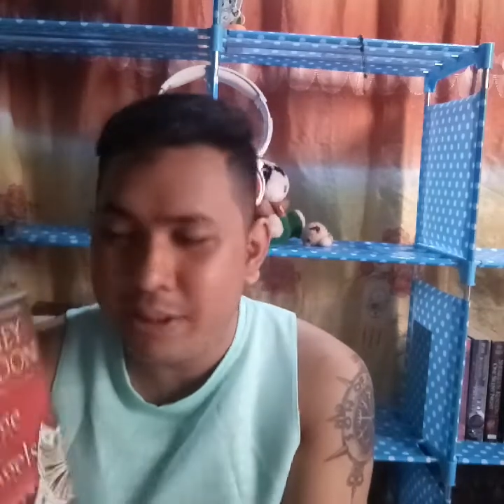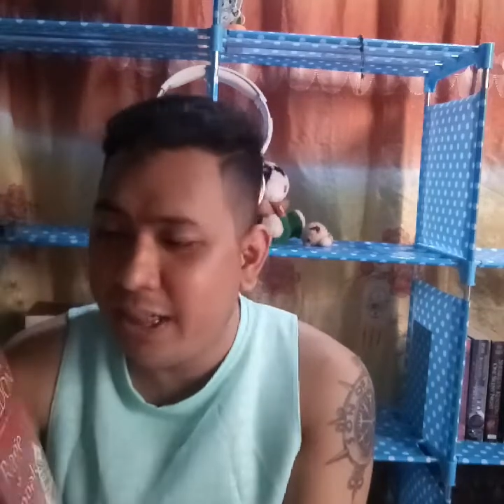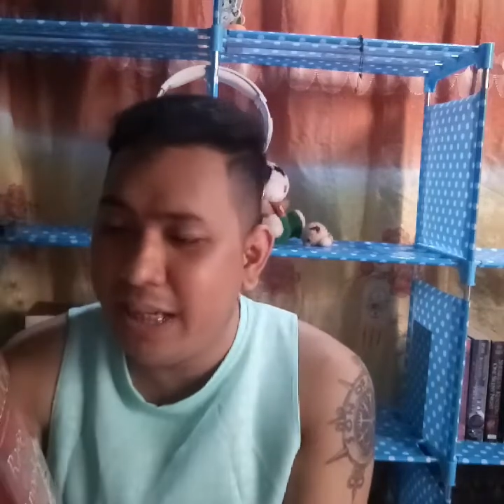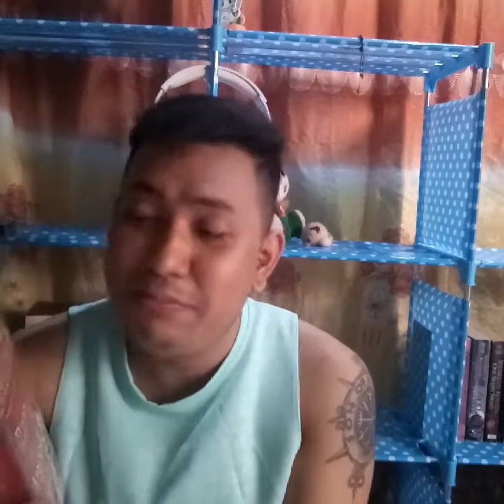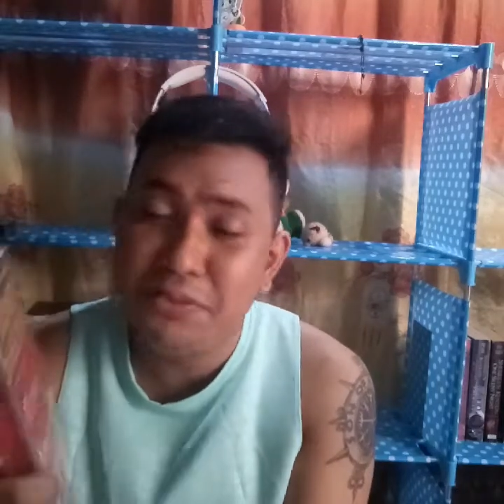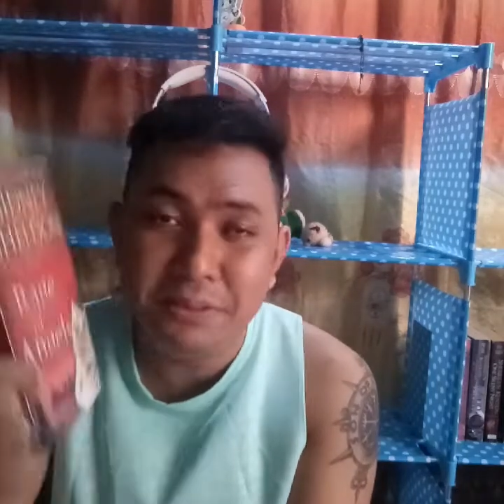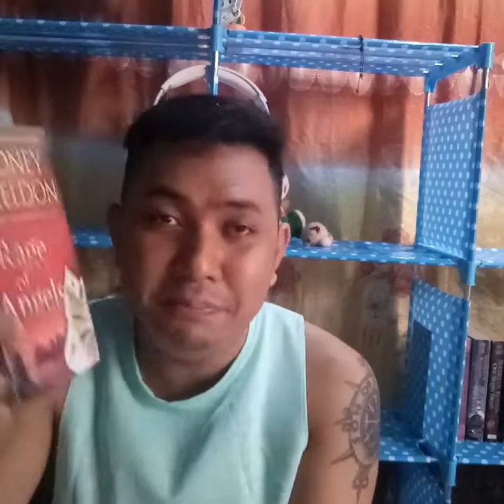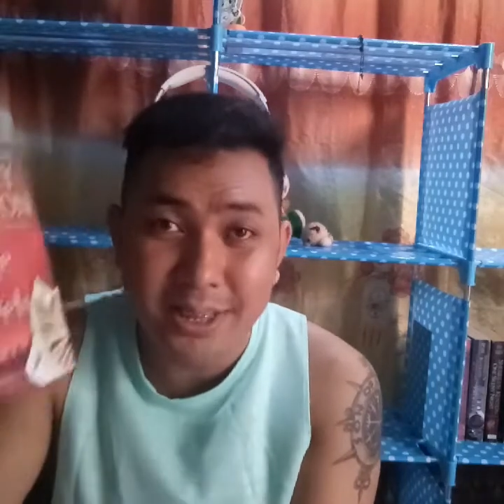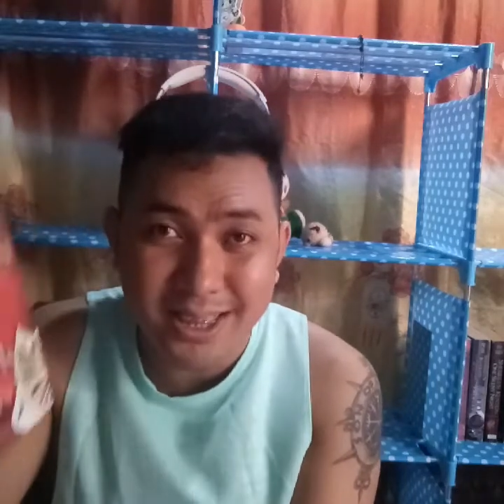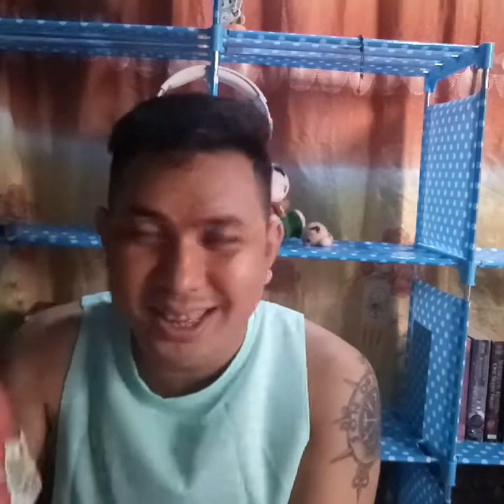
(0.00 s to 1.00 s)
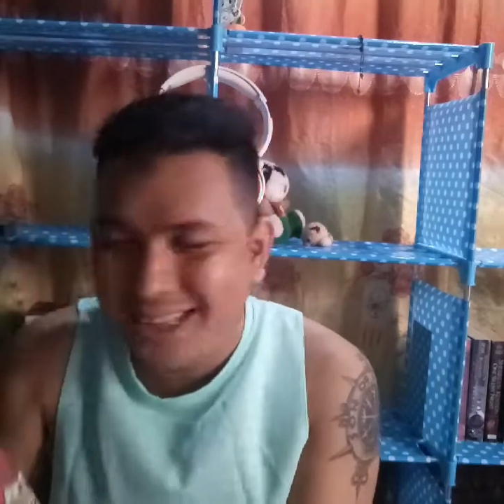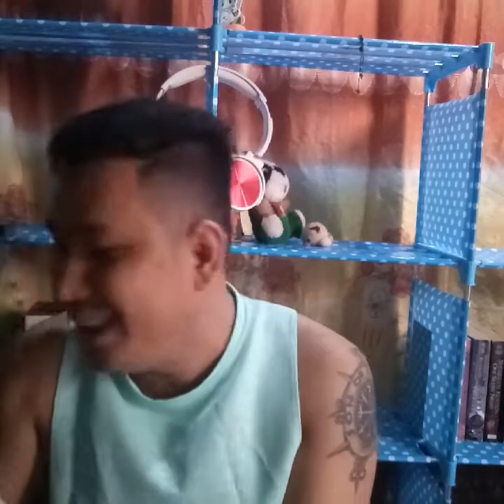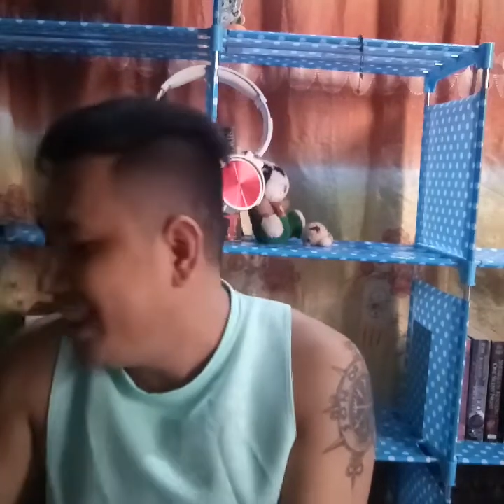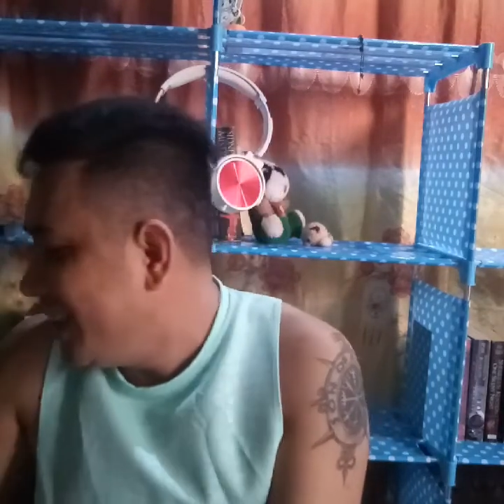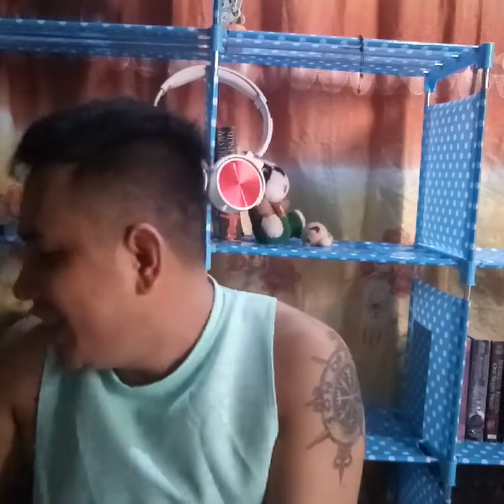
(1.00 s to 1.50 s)
but I have to repeat.
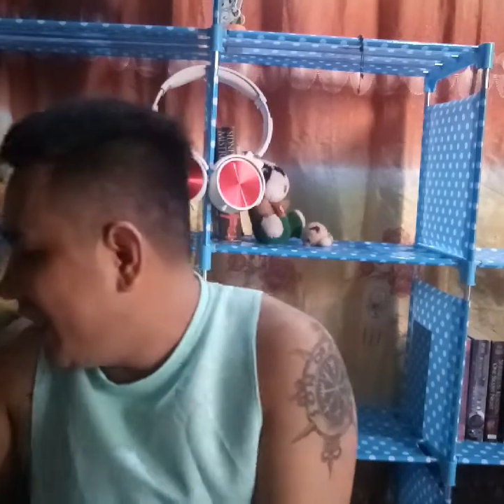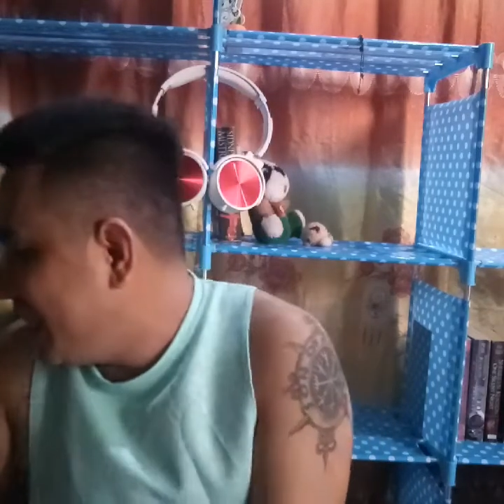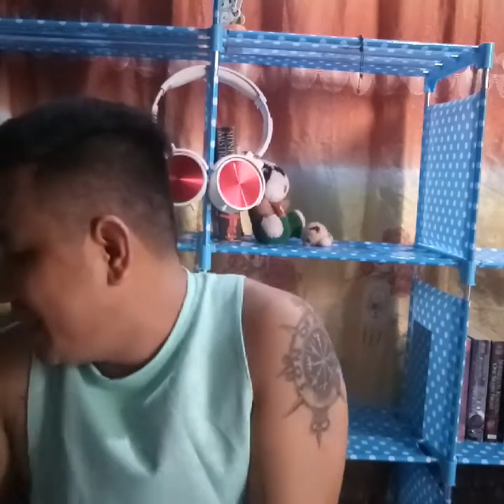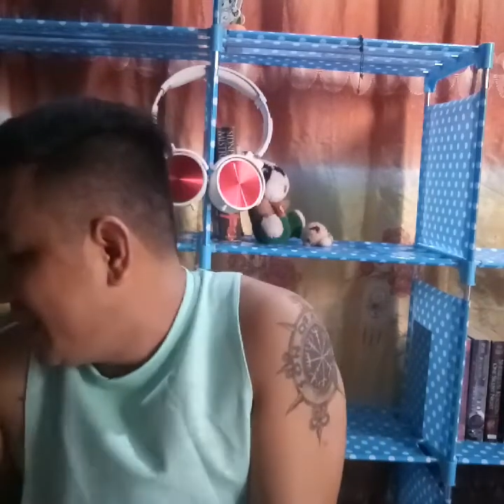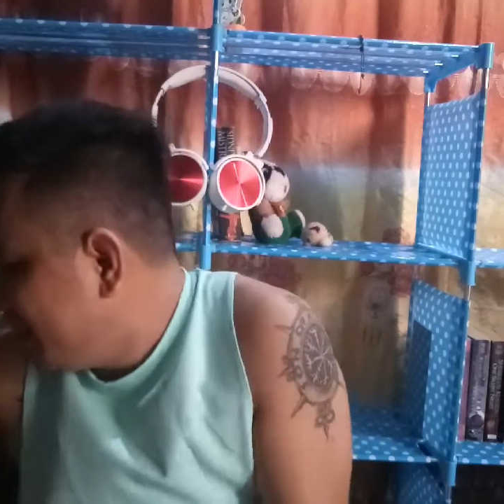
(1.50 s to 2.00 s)
Yes.